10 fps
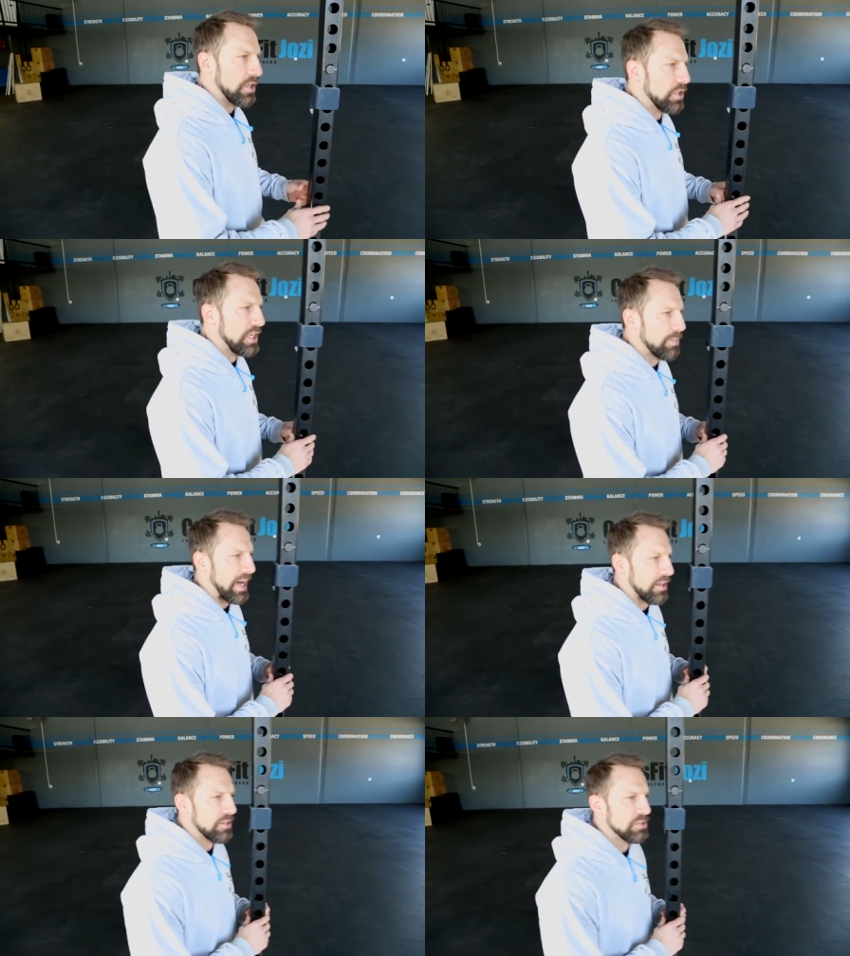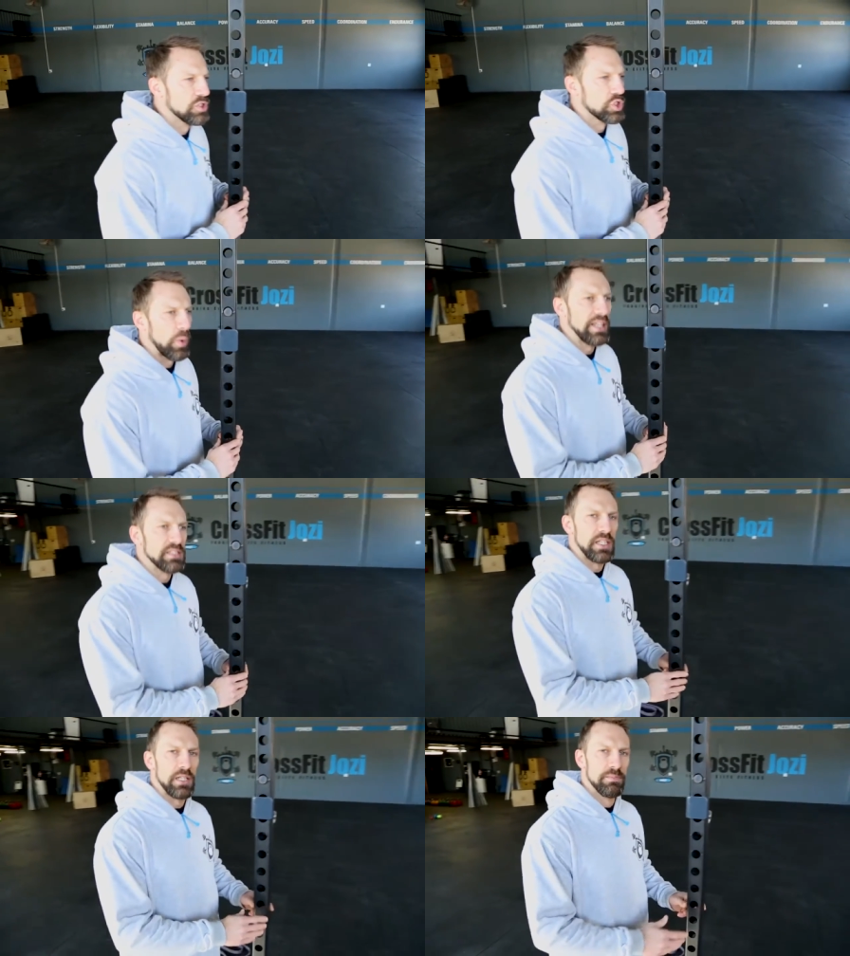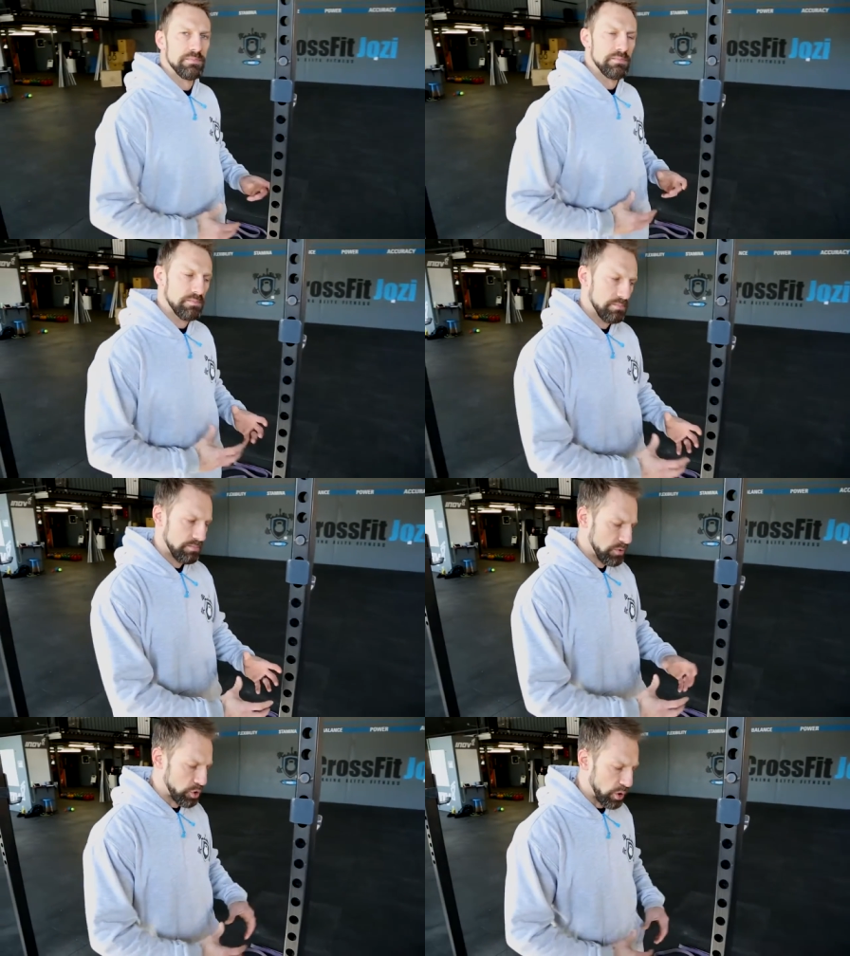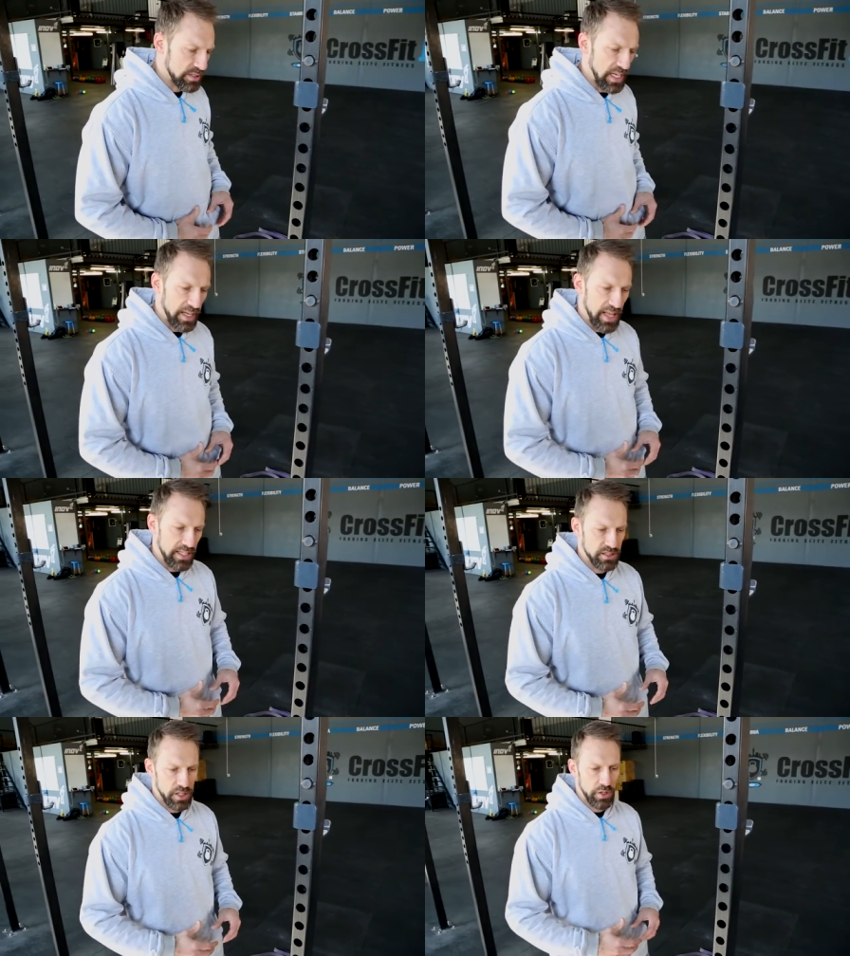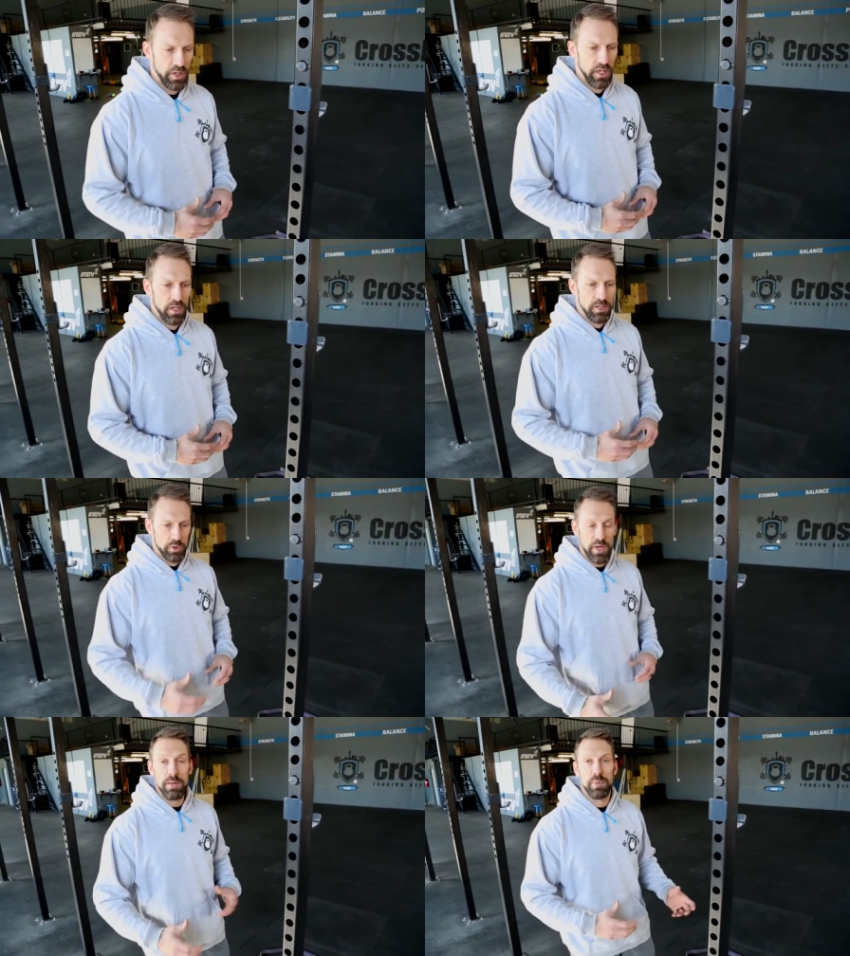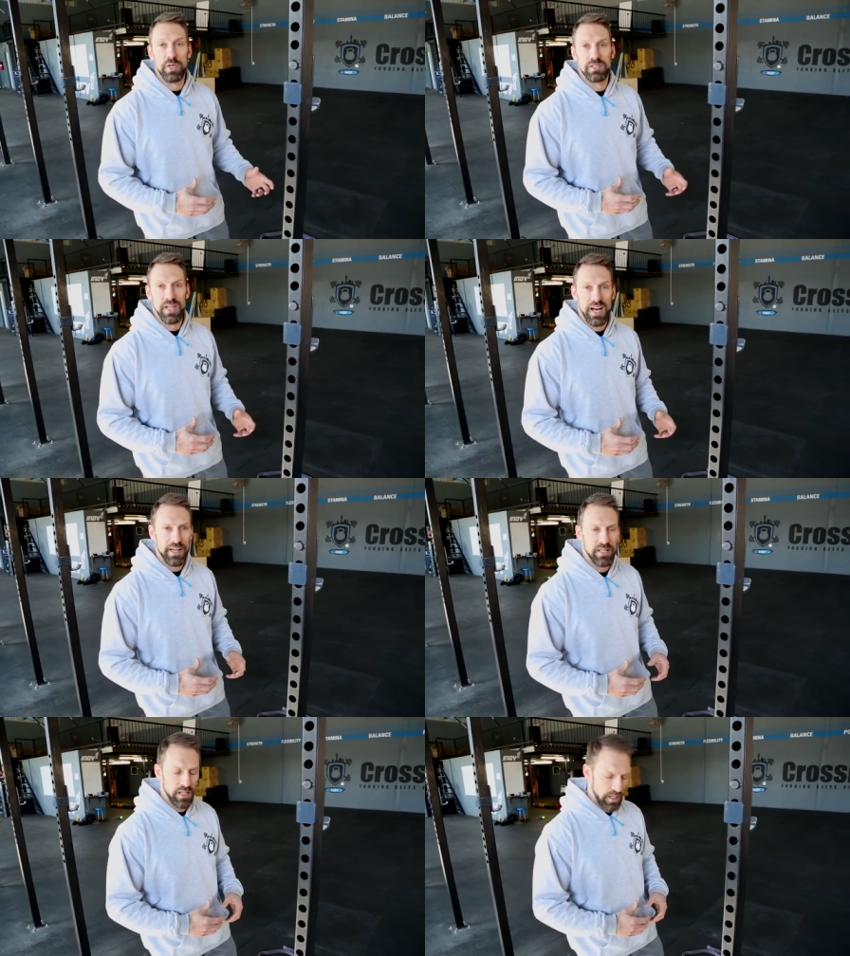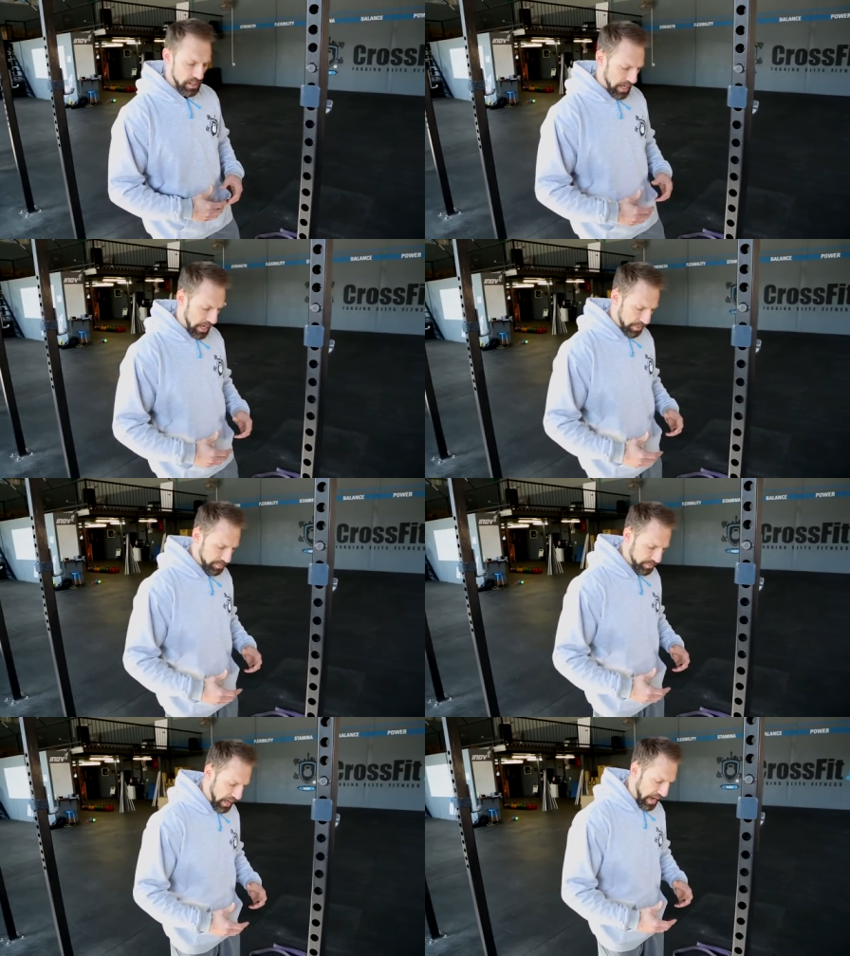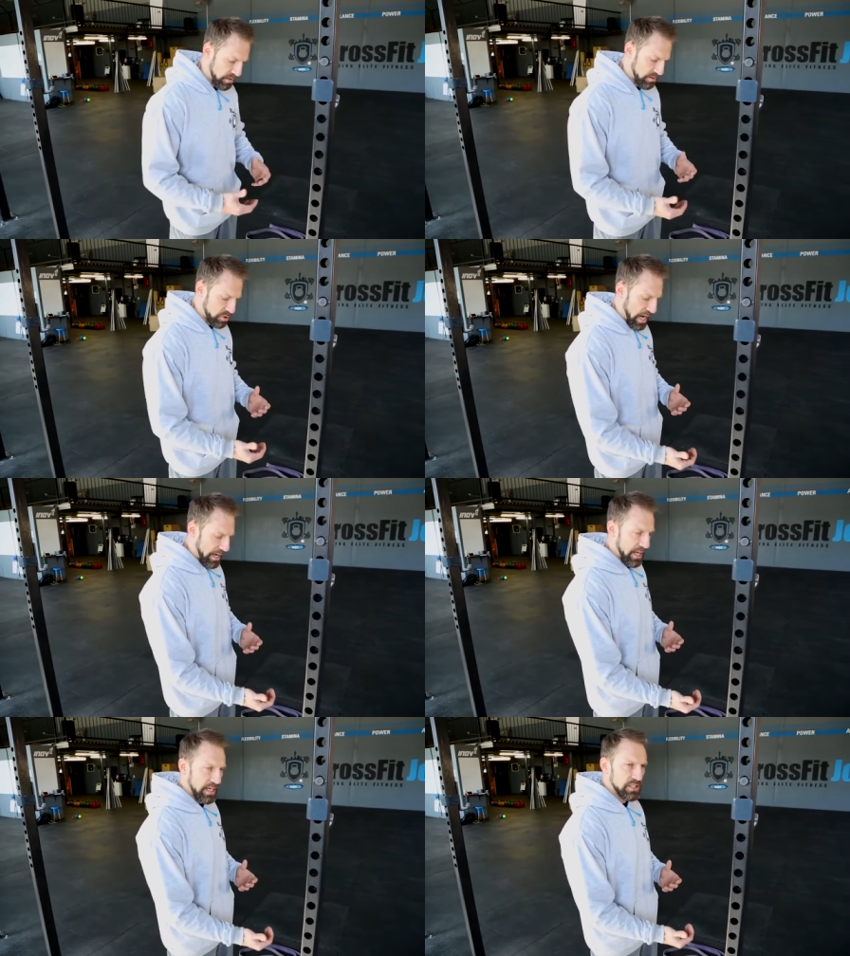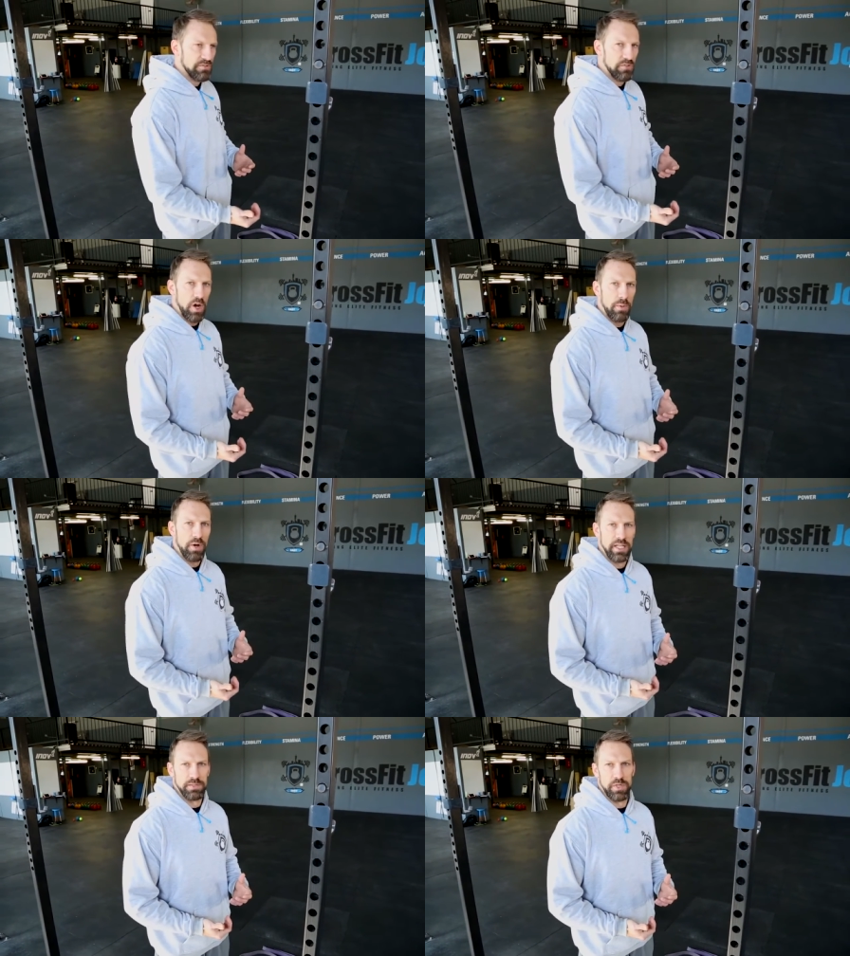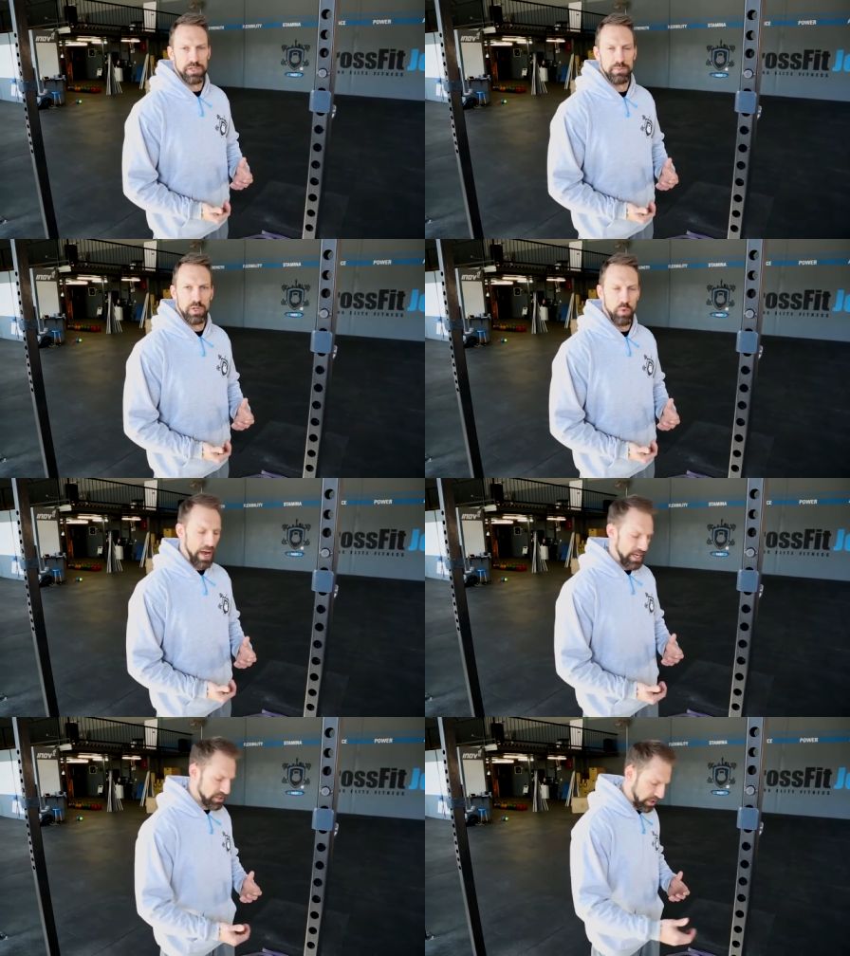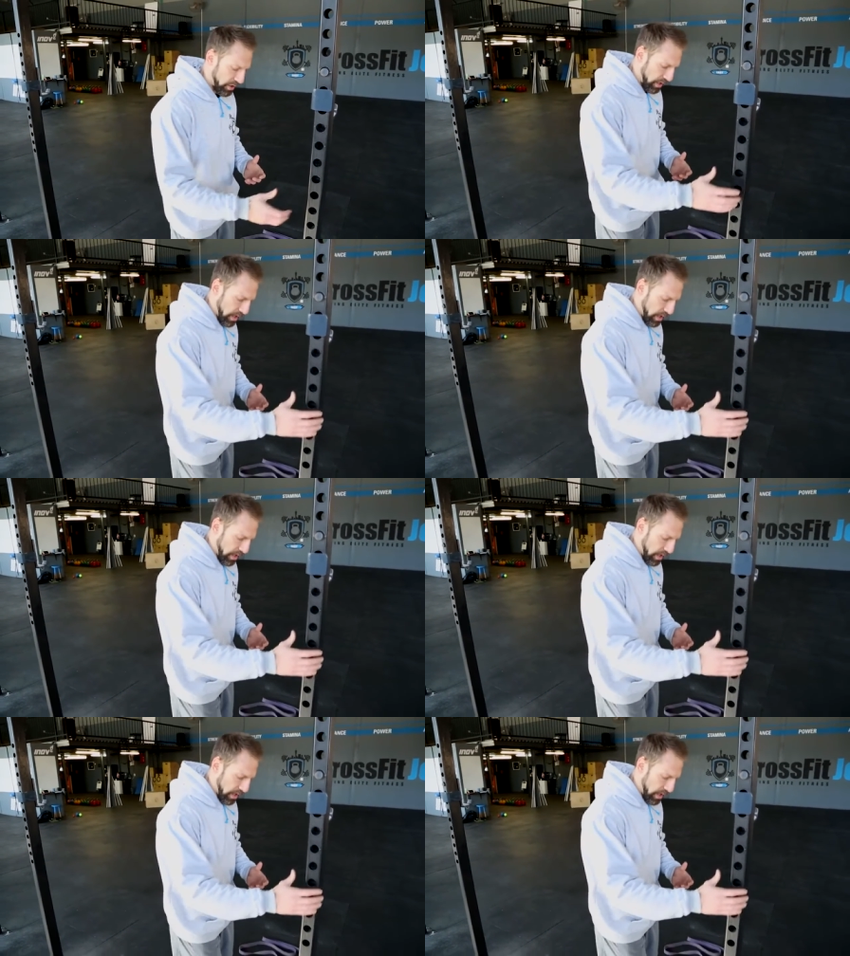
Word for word: you need about 20 drills like that, so 20 per side, um, and try and get as far as possible away. So